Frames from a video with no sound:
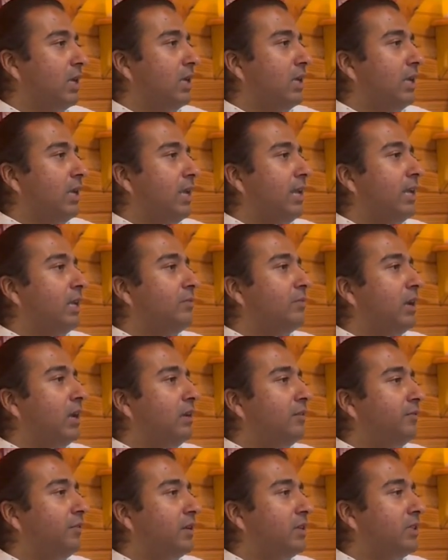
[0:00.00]
It can
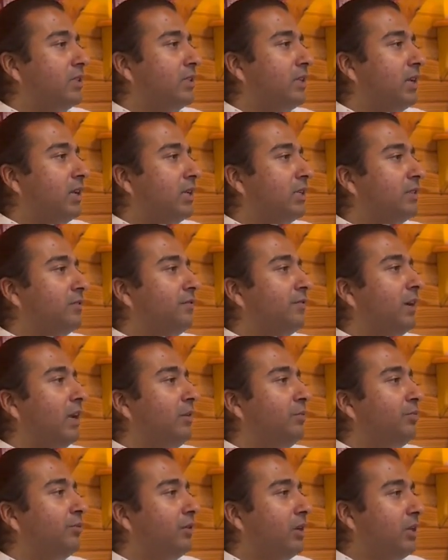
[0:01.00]
manifest as
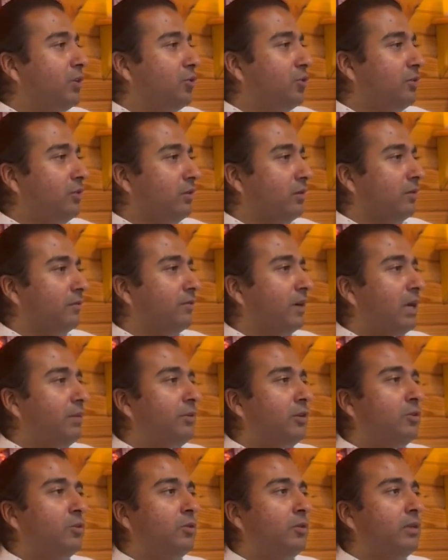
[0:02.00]
vibration,
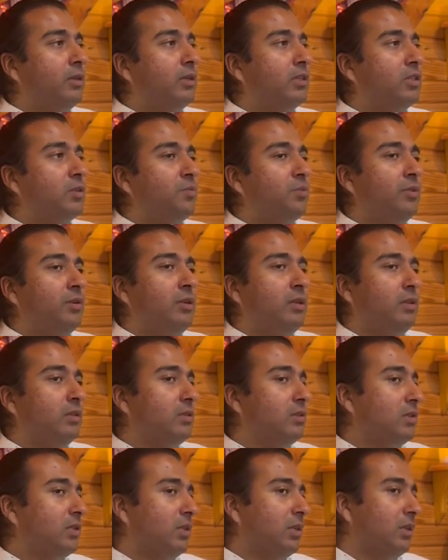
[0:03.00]
vibratory
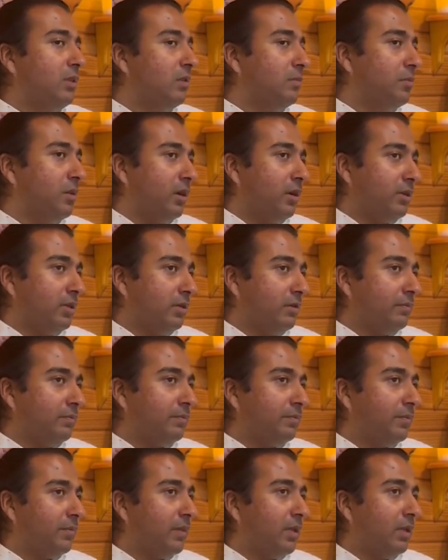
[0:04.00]
experience in the body.
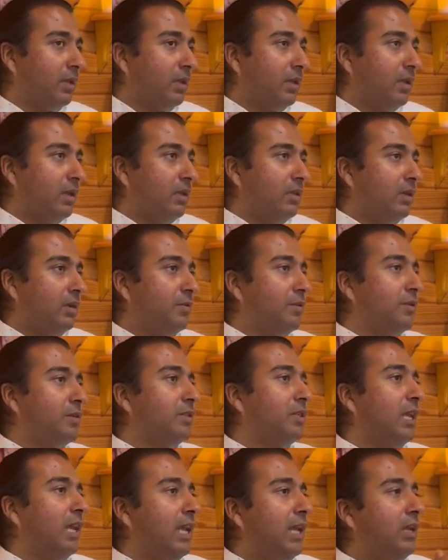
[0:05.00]
There is
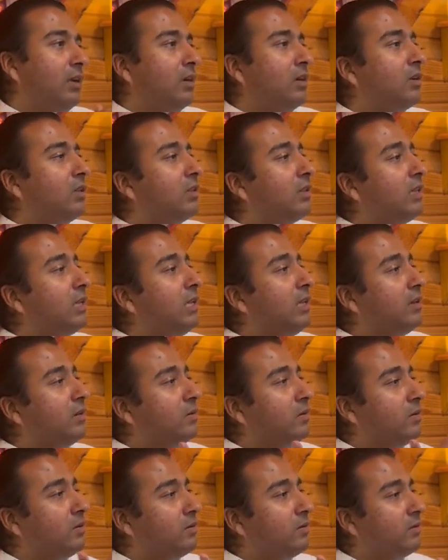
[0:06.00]
a
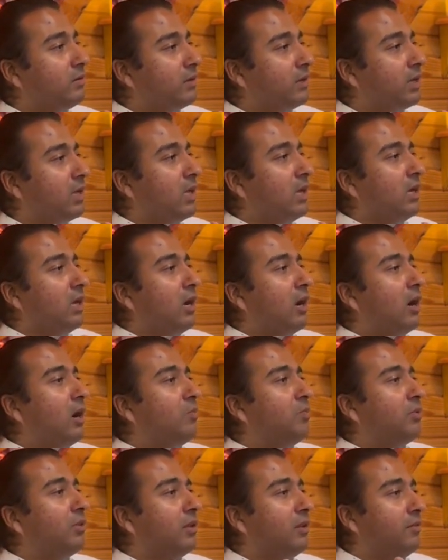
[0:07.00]
clear,
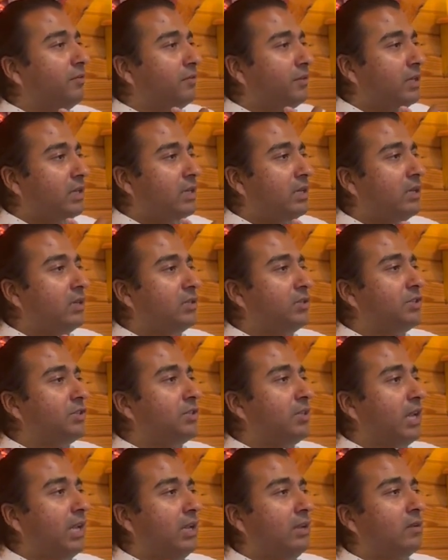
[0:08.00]
uplifted
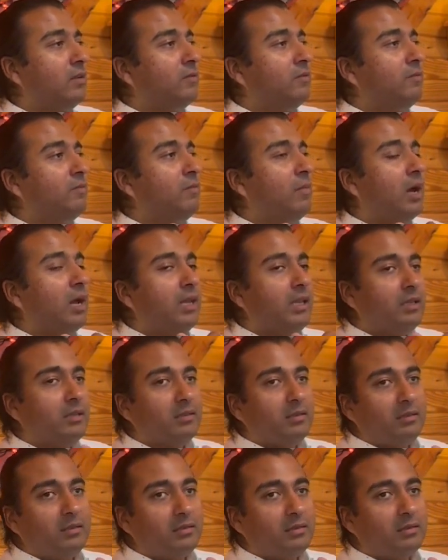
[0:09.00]
state of
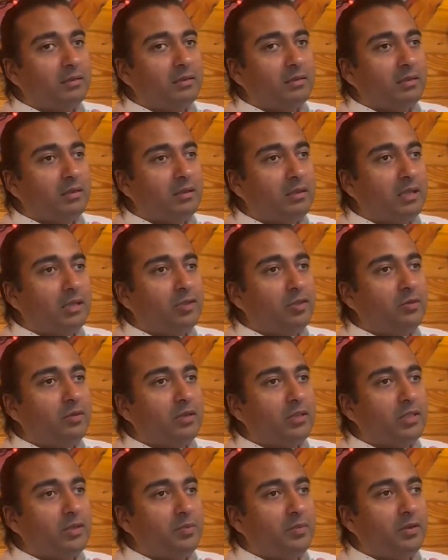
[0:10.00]
mind that you
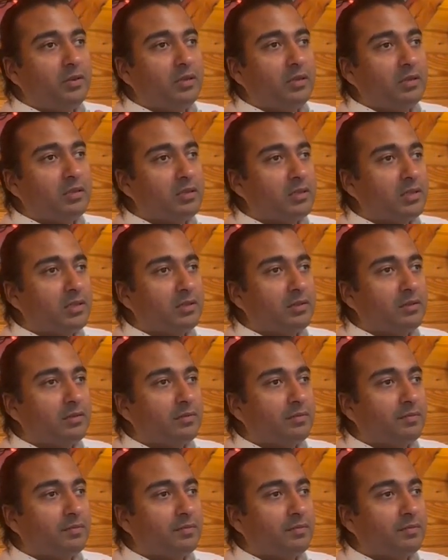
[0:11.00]
experience.